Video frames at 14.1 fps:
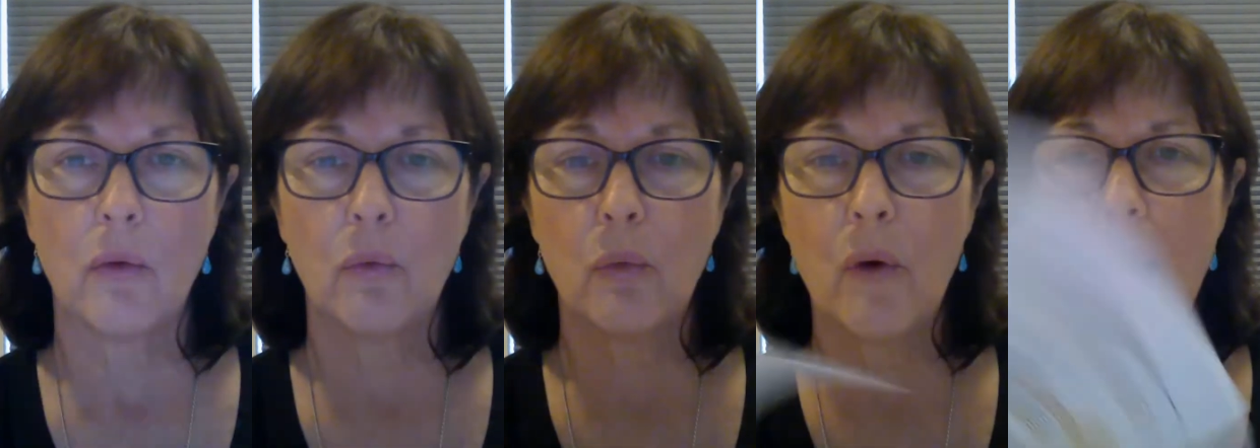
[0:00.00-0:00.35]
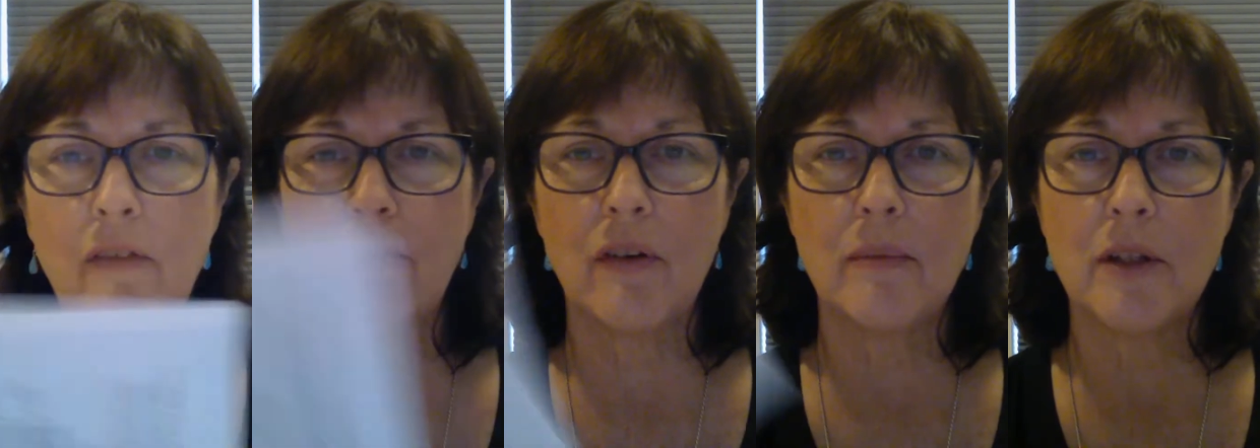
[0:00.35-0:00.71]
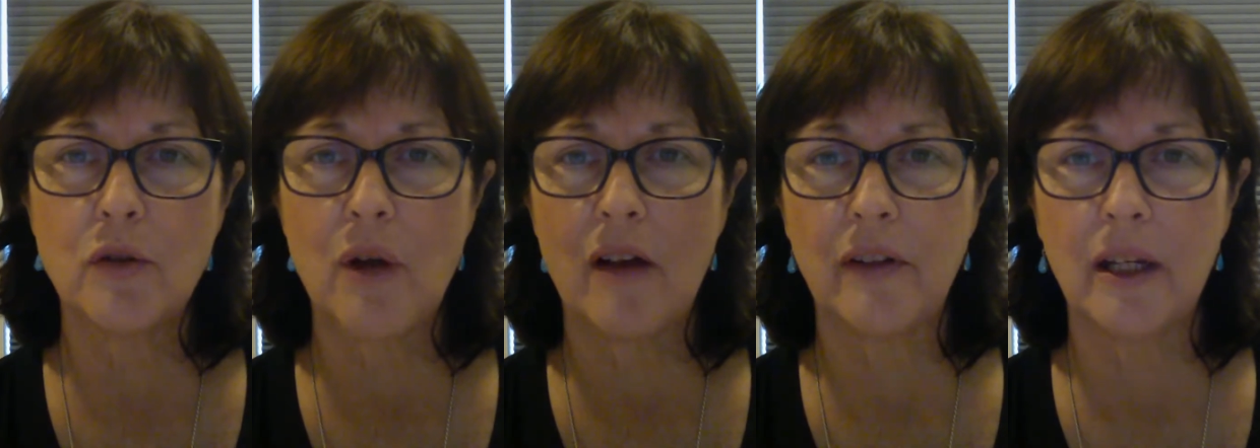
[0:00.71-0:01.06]
right from the
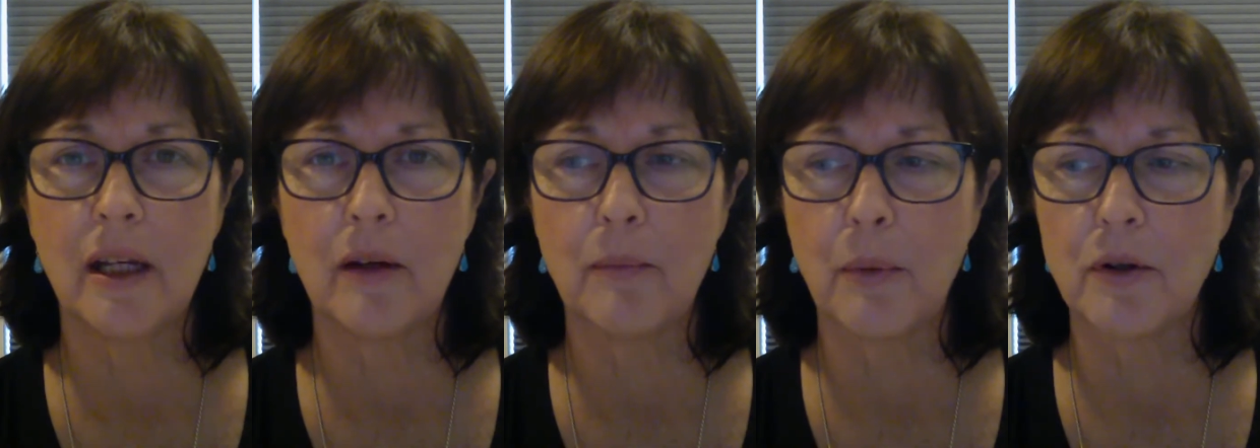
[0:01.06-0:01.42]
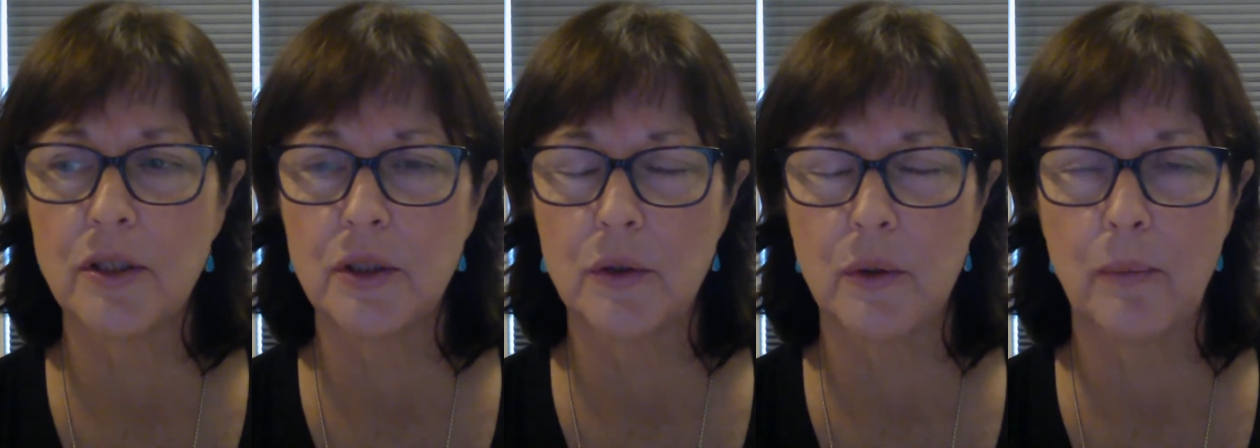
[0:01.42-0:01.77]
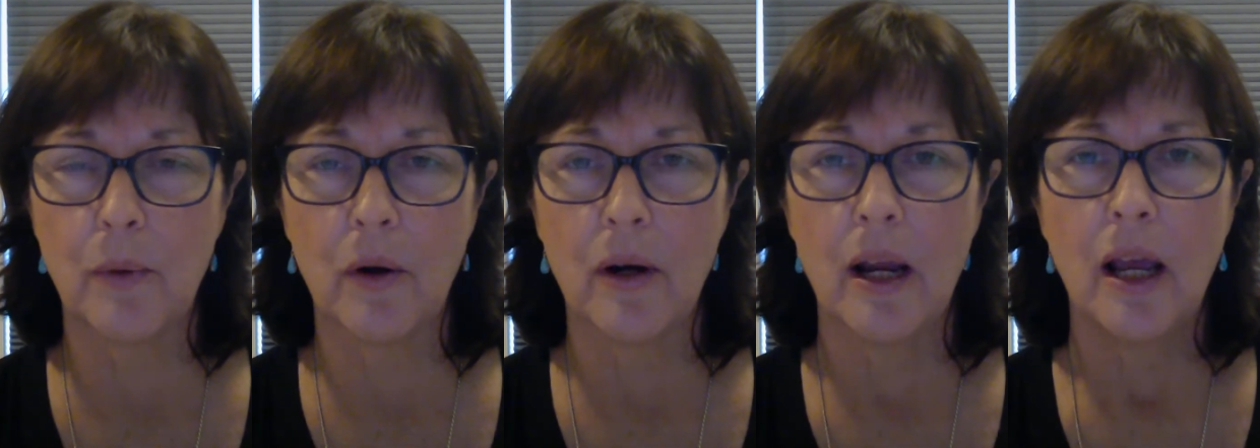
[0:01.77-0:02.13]
Trafficking in Persons
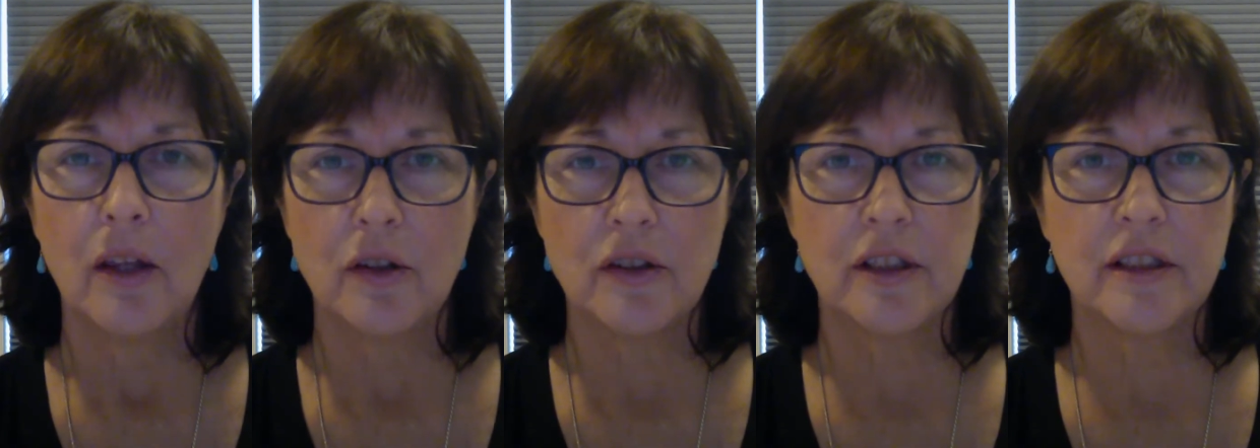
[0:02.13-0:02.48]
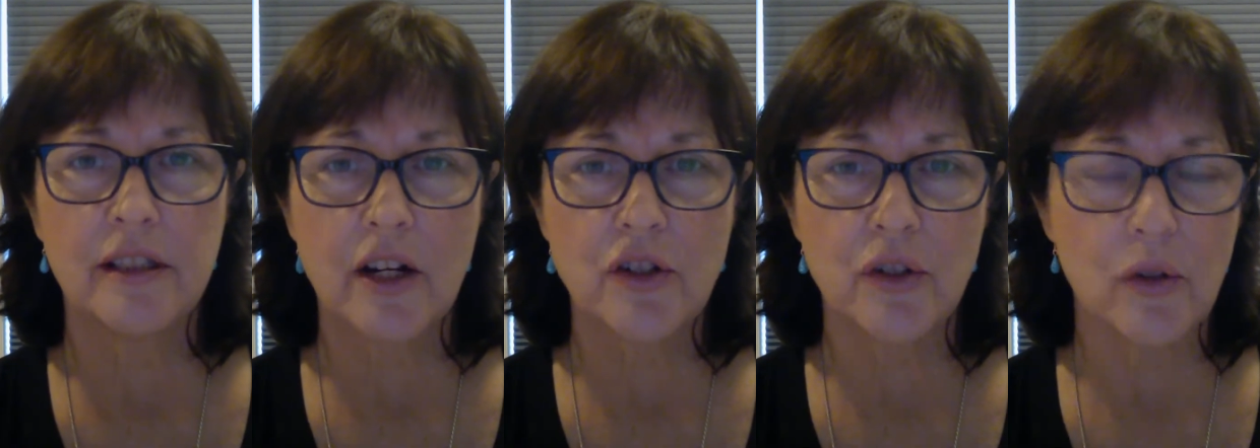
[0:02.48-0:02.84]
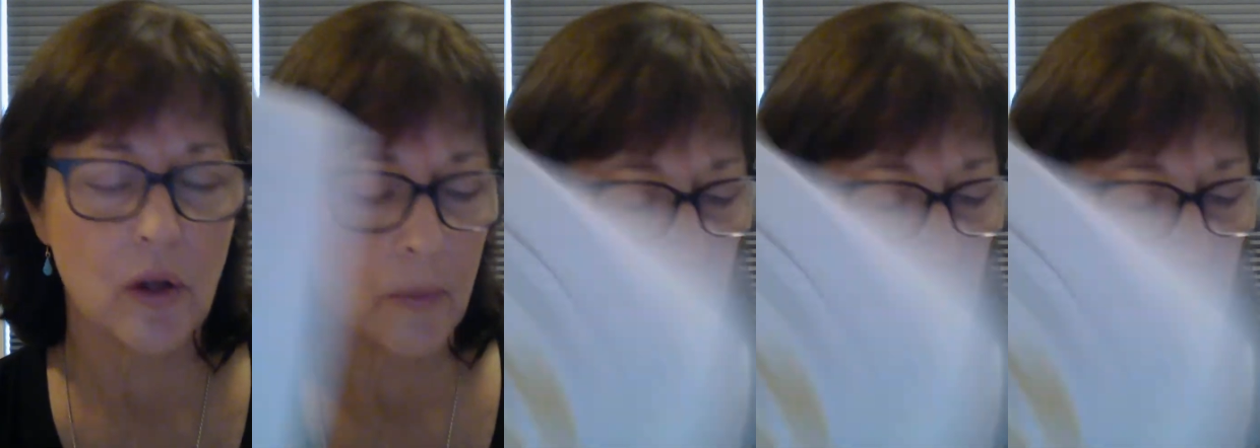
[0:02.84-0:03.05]
report. There's a section called